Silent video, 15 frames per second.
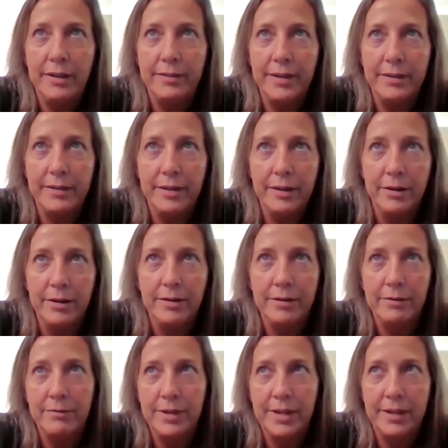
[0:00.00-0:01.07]
and then
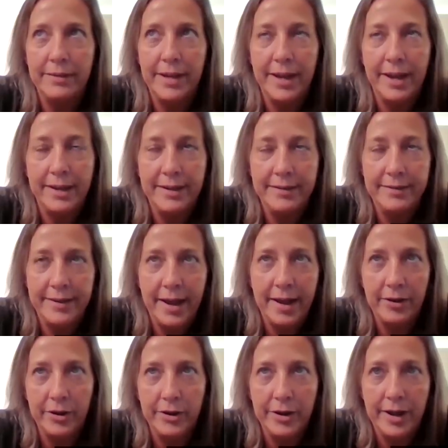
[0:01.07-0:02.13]
there they had a
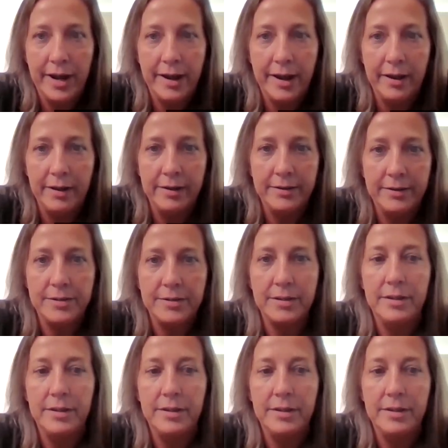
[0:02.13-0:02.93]
dagger and